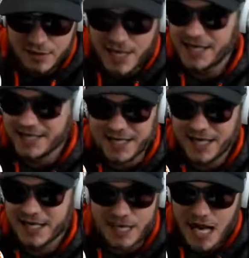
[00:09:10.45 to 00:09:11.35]
and he didn't
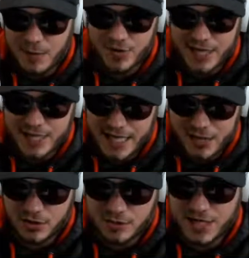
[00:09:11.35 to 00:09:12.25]
get clobbered and
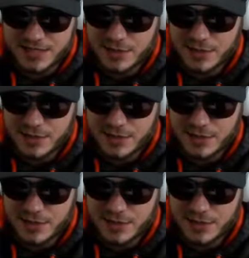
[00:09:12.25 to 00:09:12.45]
killed because